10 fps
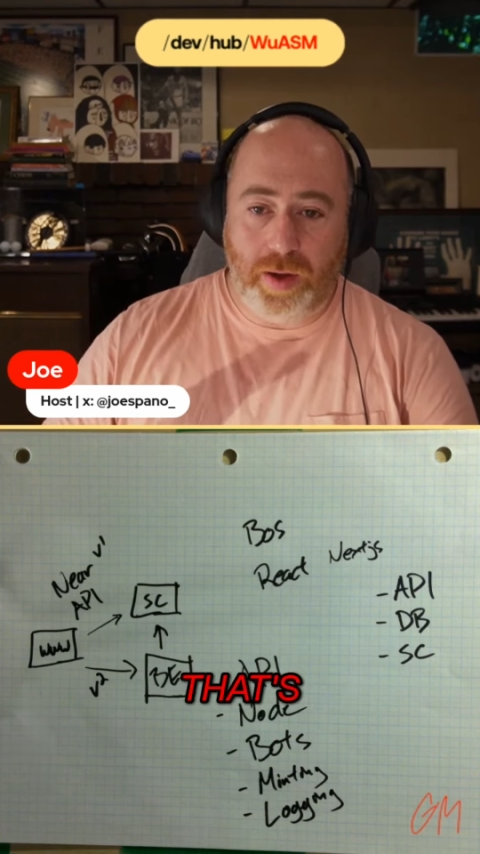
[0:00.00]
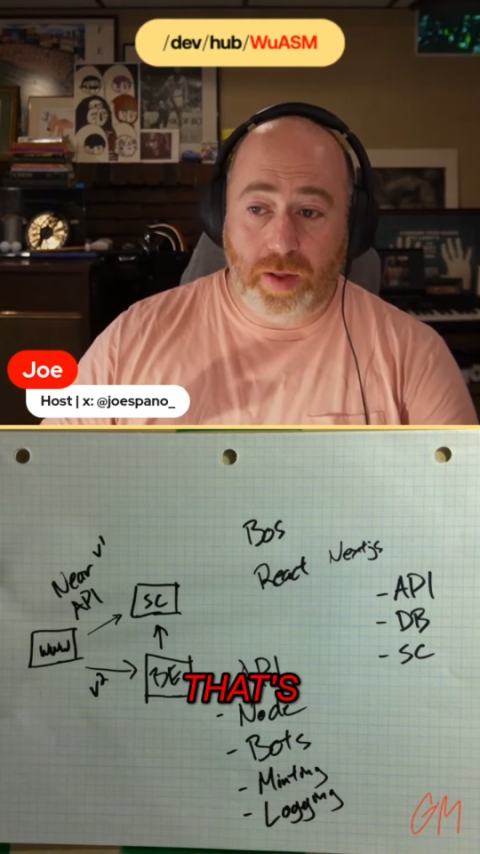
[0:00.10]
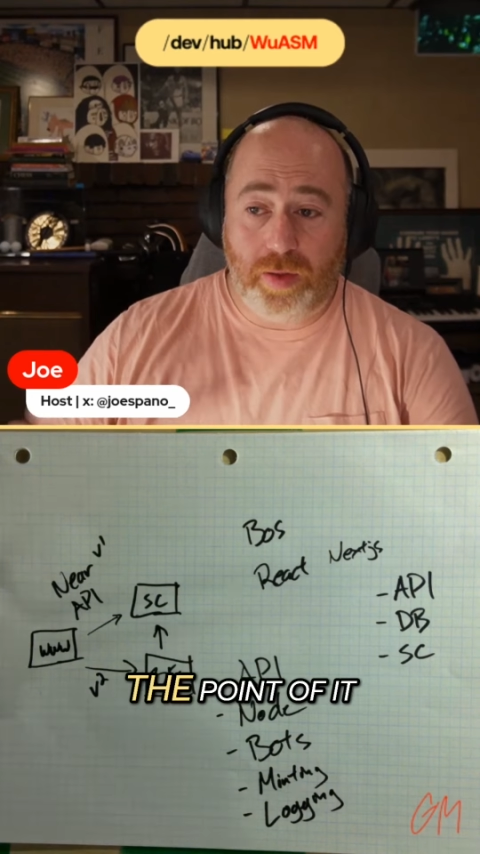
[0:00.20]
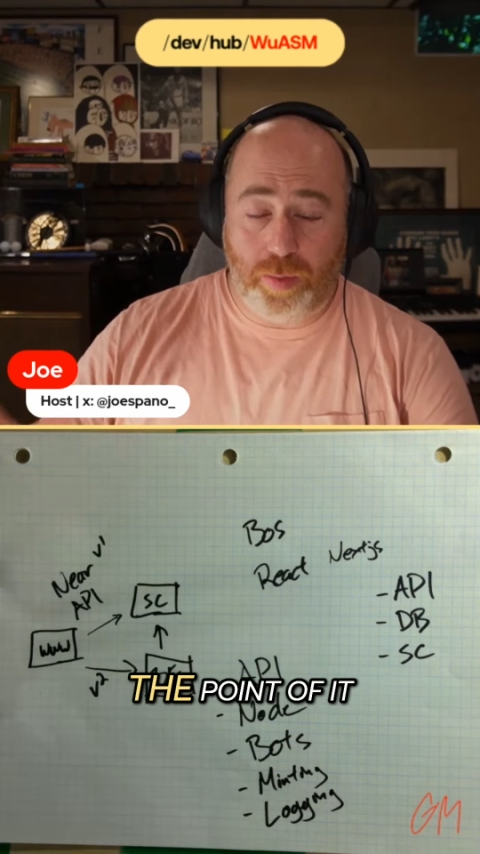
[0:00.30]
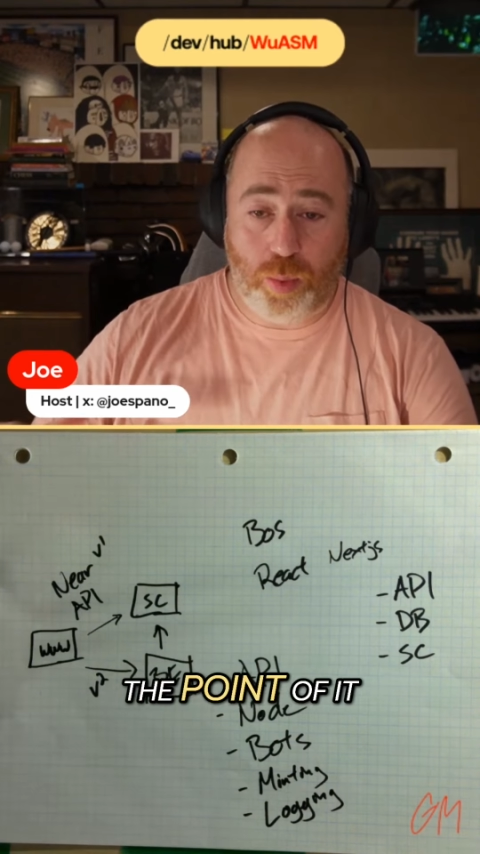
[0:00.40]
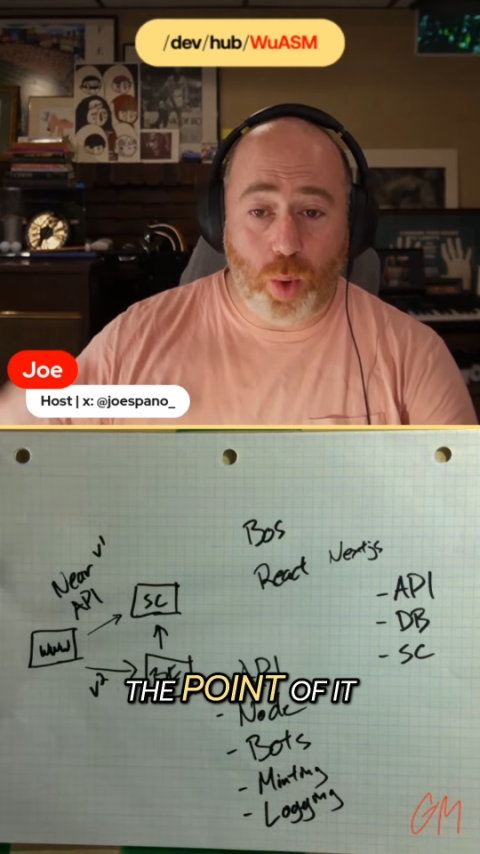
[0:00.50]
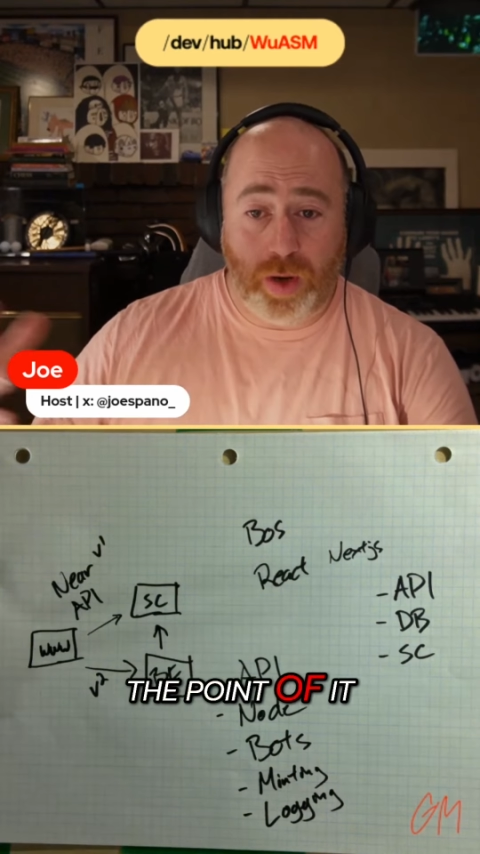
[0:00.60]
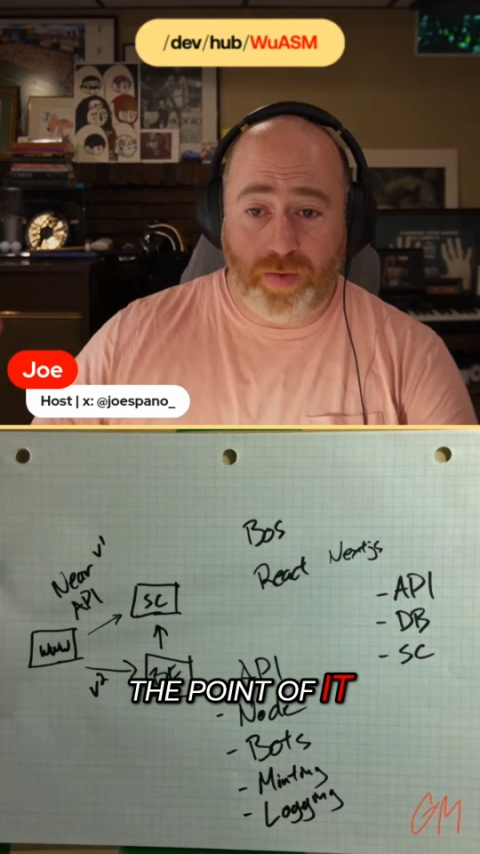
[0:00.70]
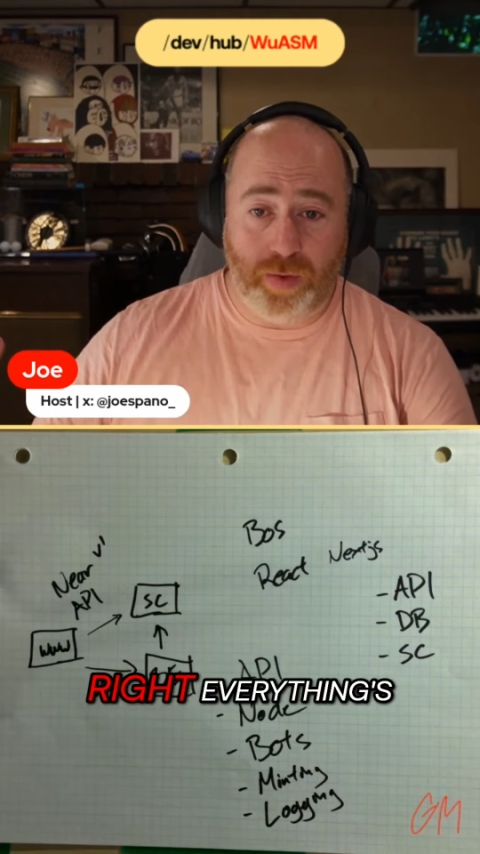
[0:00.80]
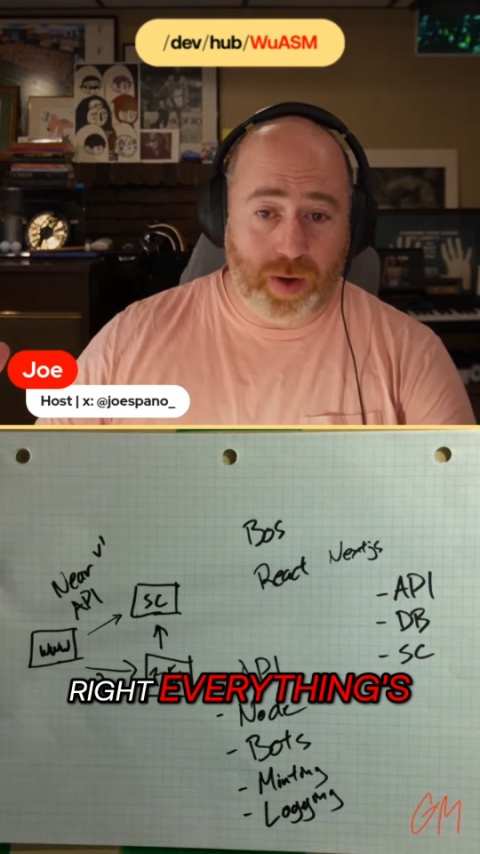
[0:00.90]
That's the point
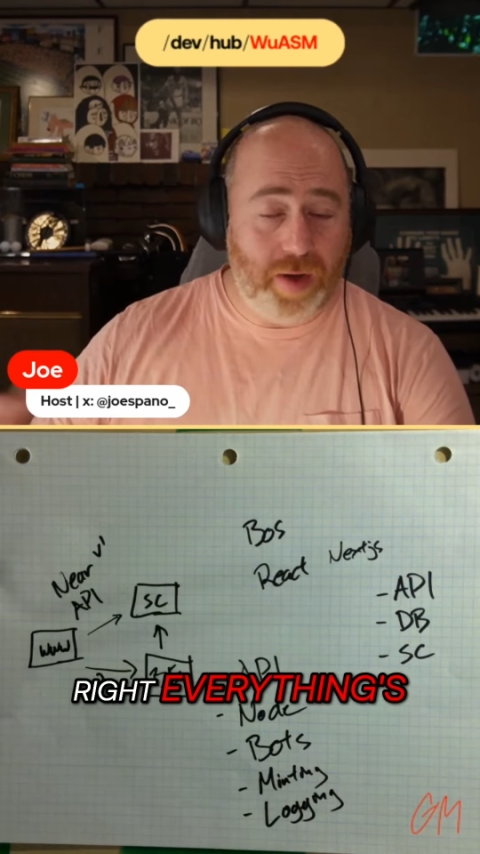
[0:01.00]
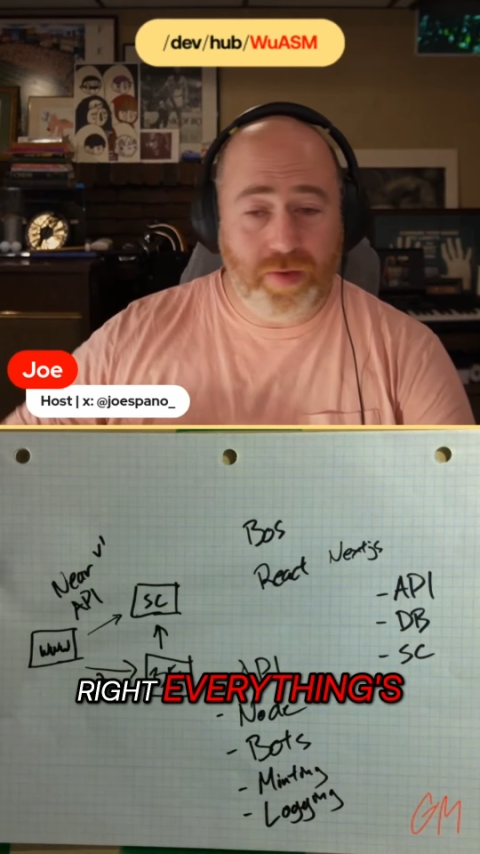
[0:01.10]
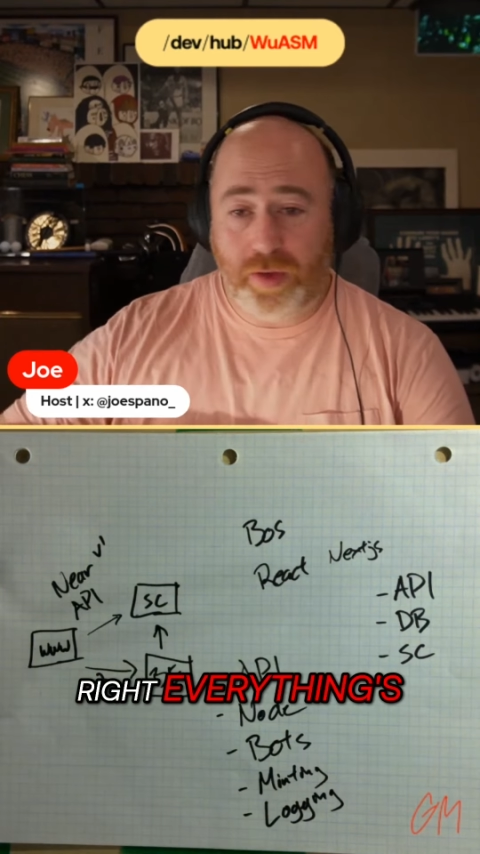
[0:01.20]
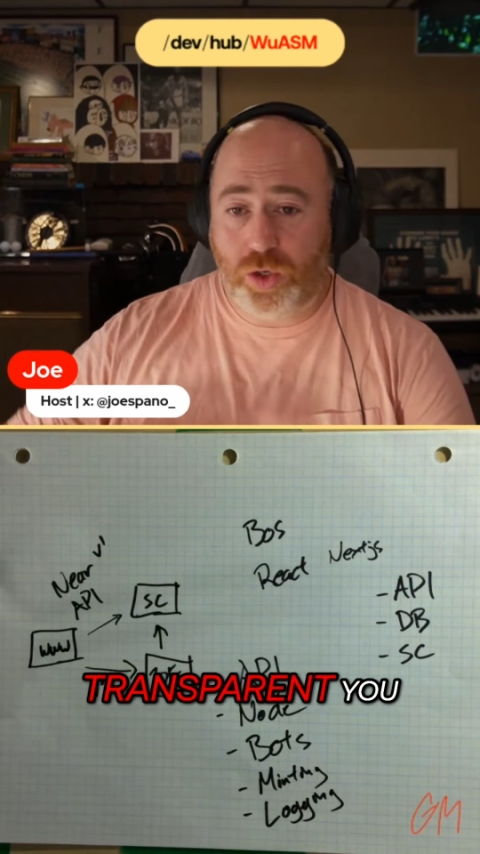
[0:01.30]
of it, right? Everything's